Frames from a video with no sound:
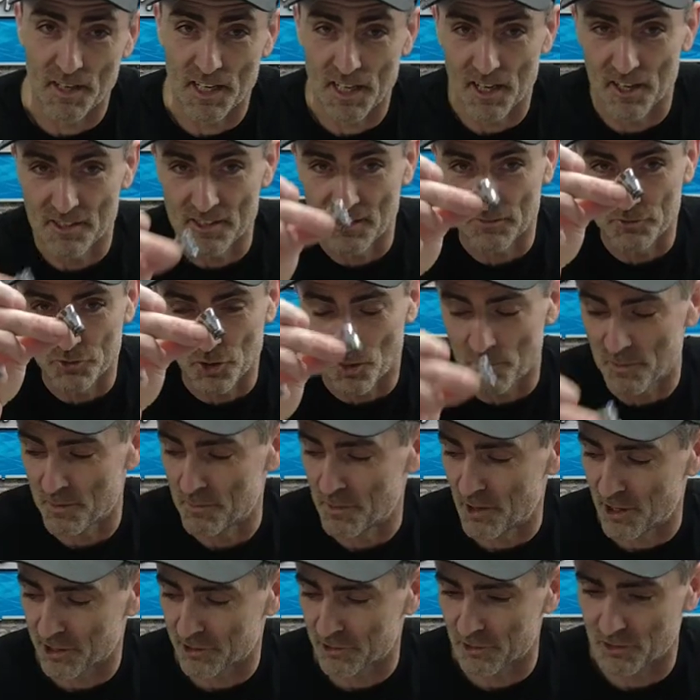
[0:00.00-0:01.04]
in the videos, I've dropped
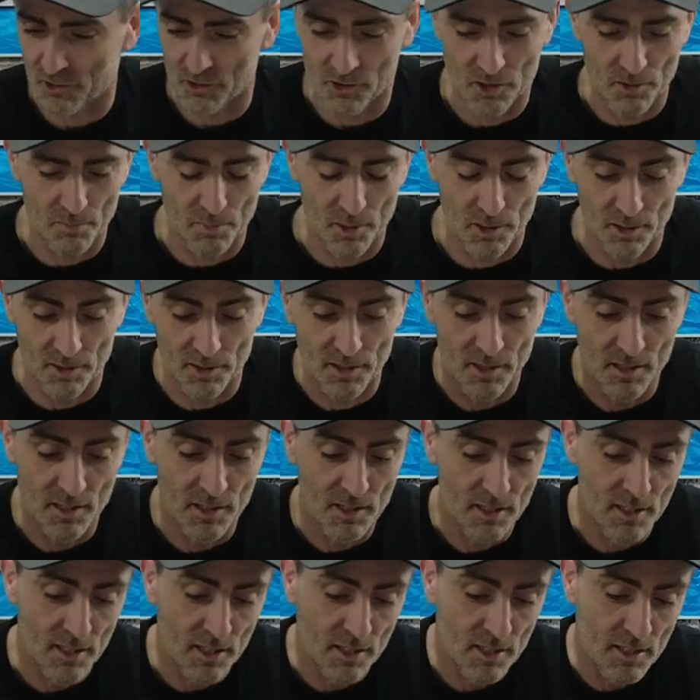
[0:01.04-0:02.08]
the micron cup on.
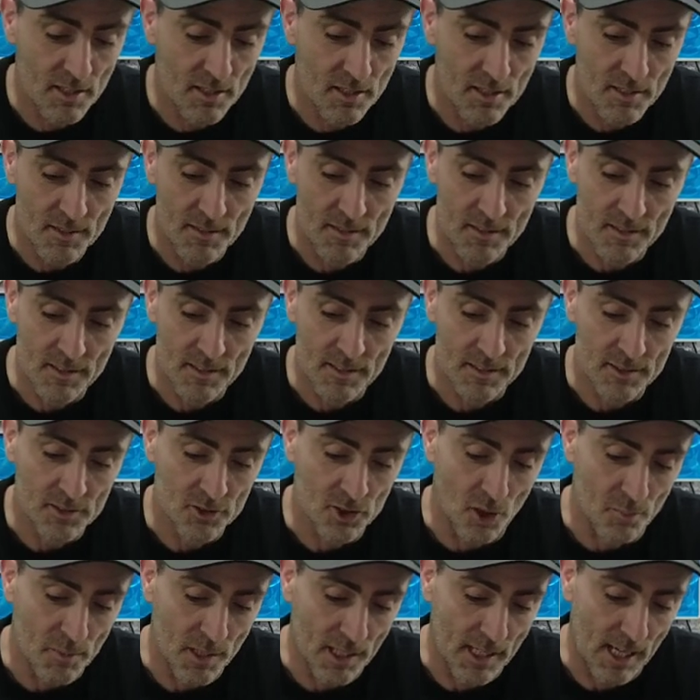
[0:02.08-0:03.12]

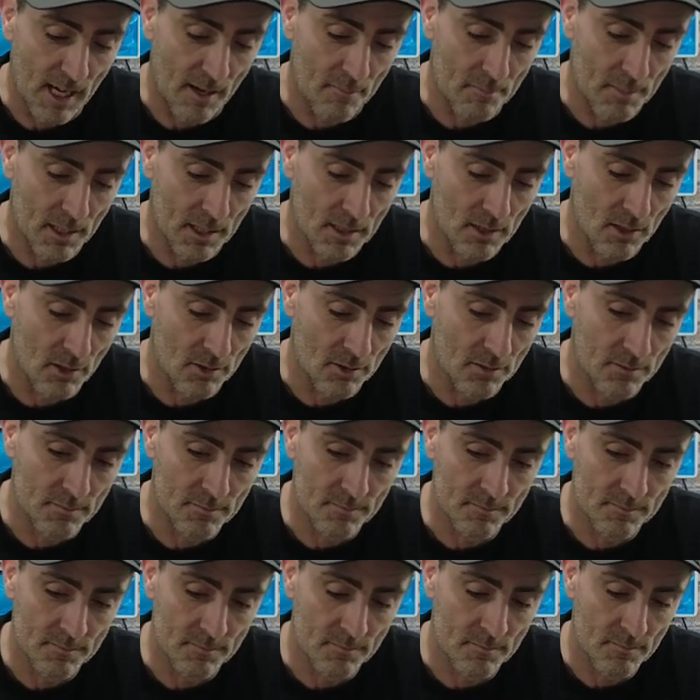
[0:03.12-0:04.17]
Drop your cap back on,
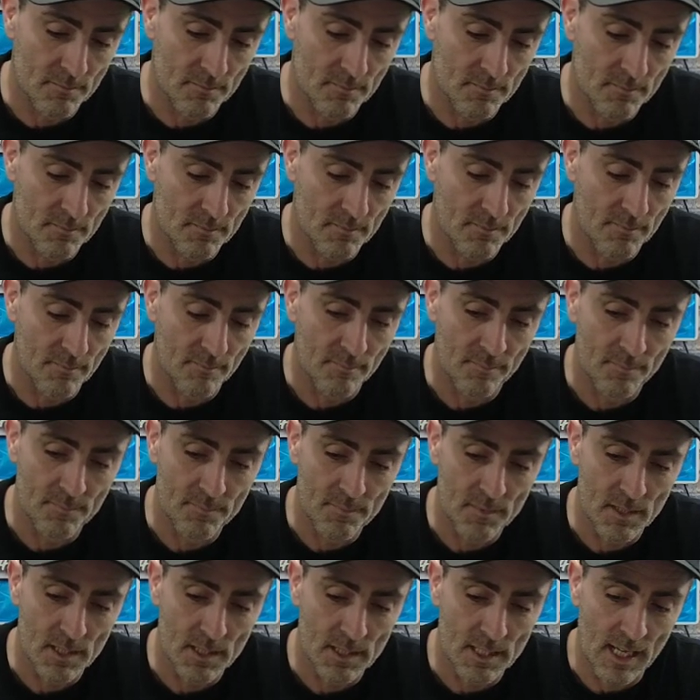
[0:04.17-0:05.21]

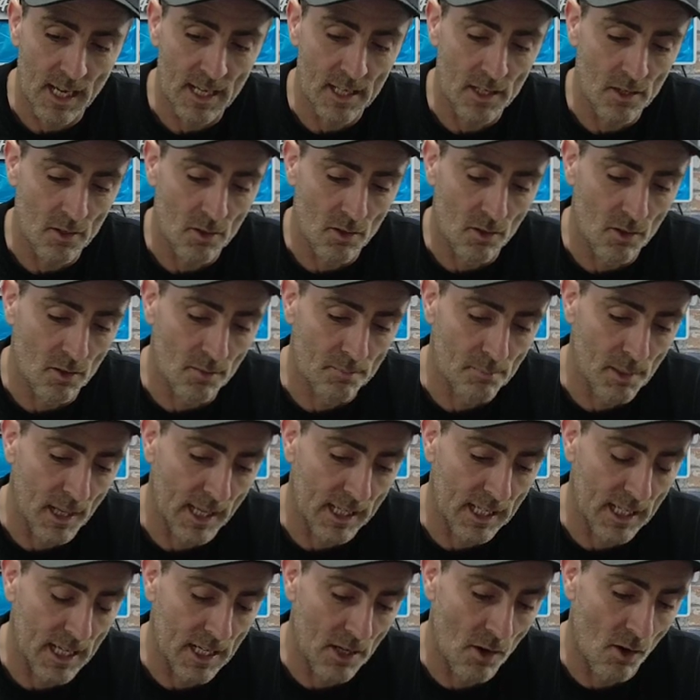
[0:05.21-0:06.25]
get your
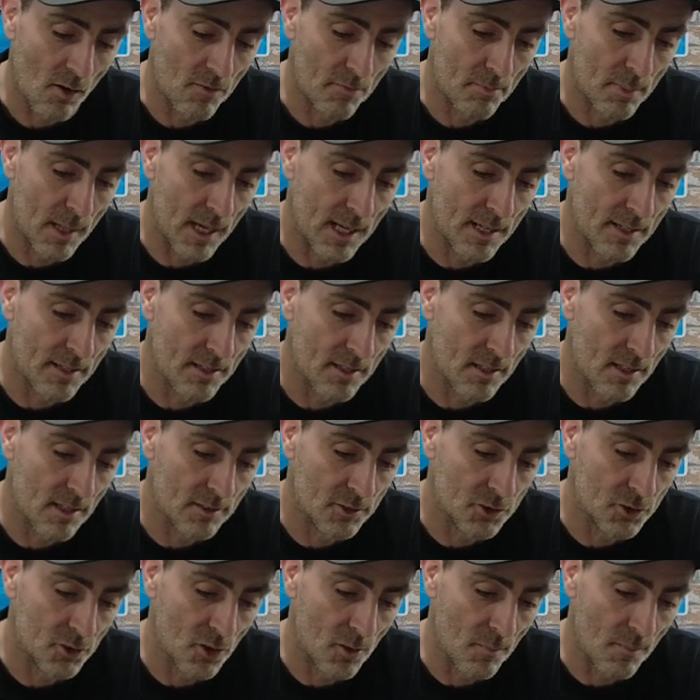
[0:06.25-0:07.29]
blanking off pin
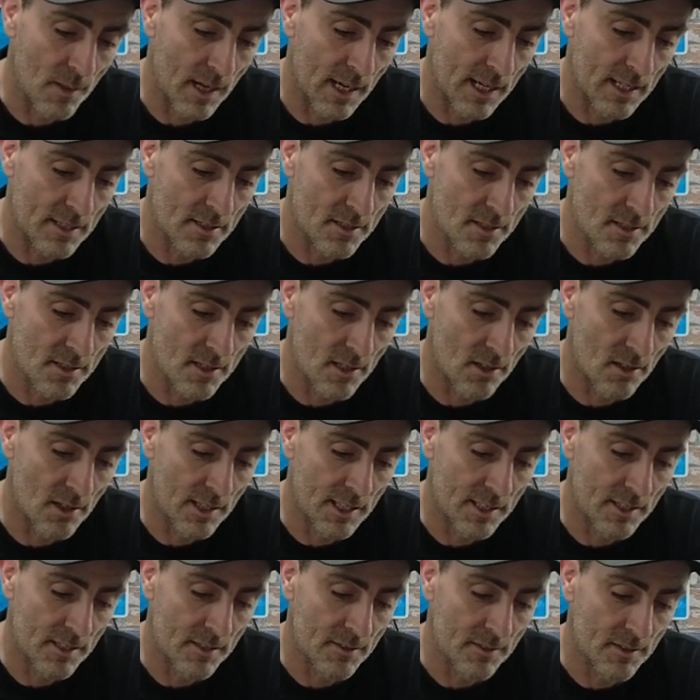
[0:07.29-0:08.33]
and drop that in the
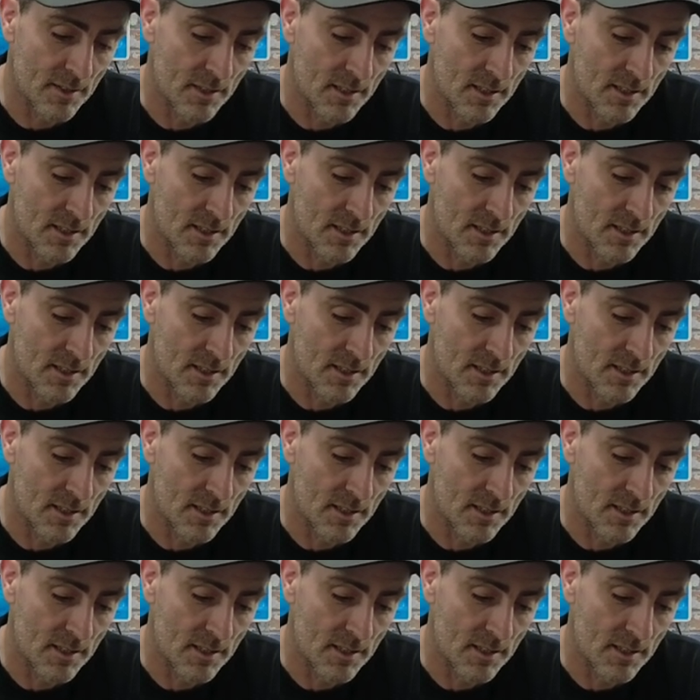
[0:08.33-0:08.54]
side.